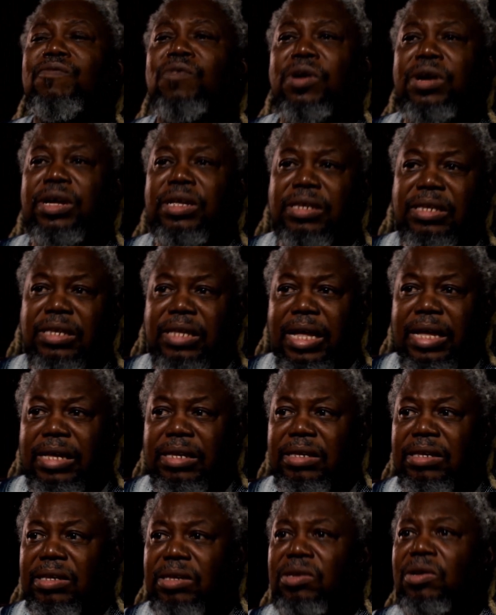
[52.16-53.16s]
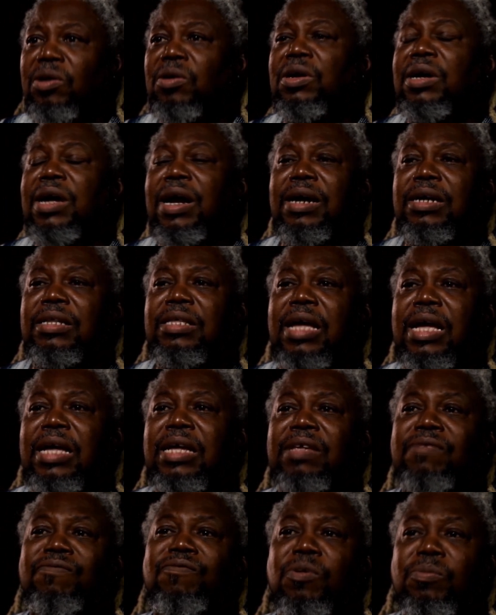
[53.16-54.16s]
for instance, your character
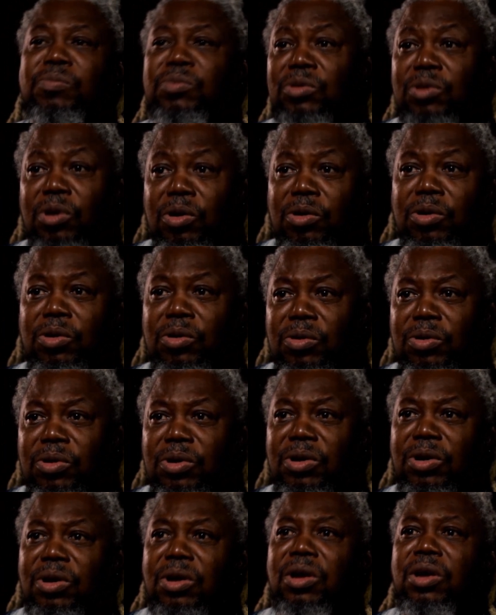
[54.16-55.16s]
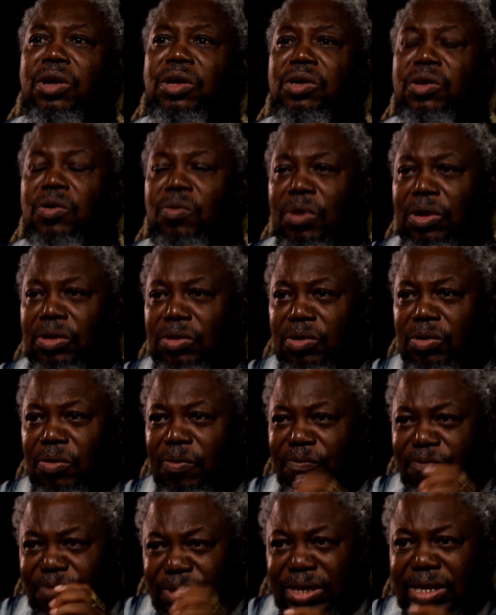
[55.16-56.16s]
is from Zongo, you want
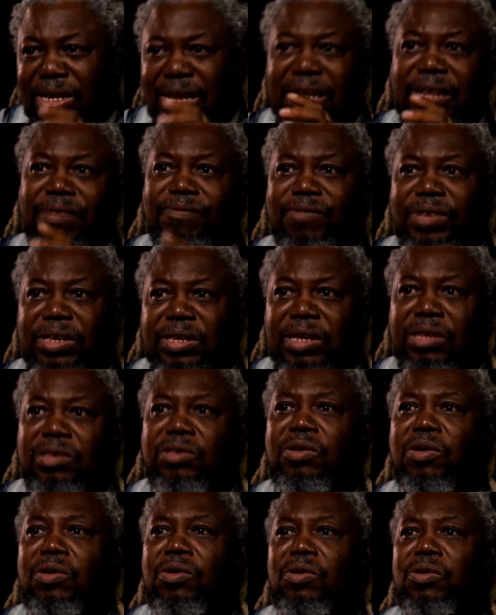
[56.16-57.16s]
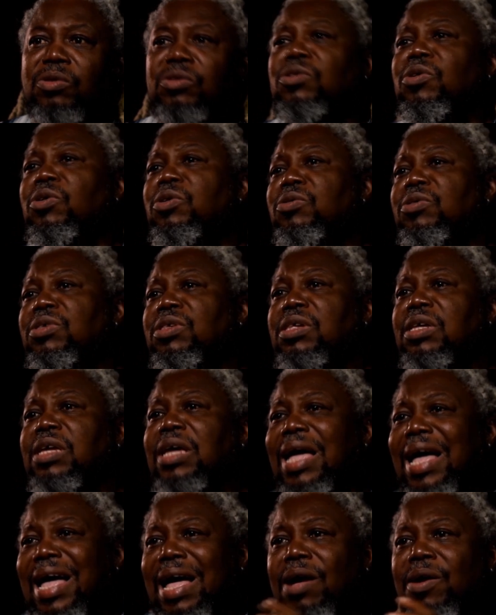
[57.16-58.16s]
to physically visit Zongo so you
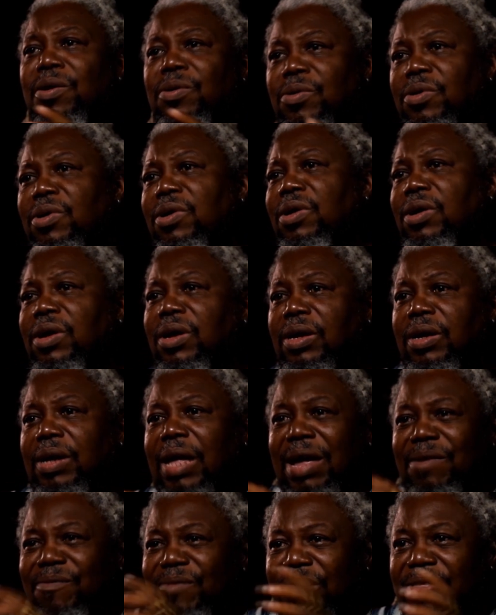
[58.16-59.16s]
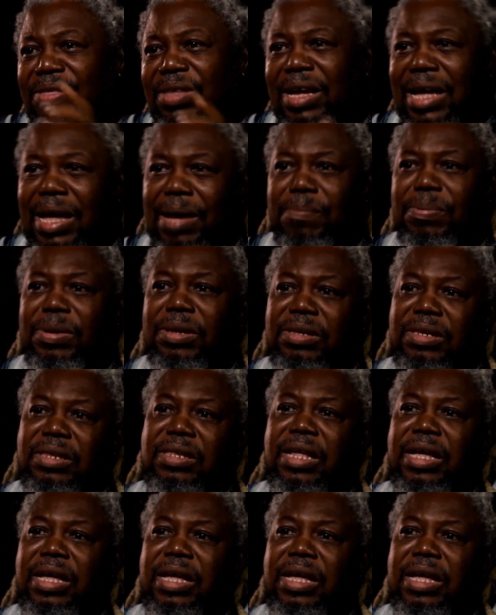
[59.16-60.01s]
see how everything happens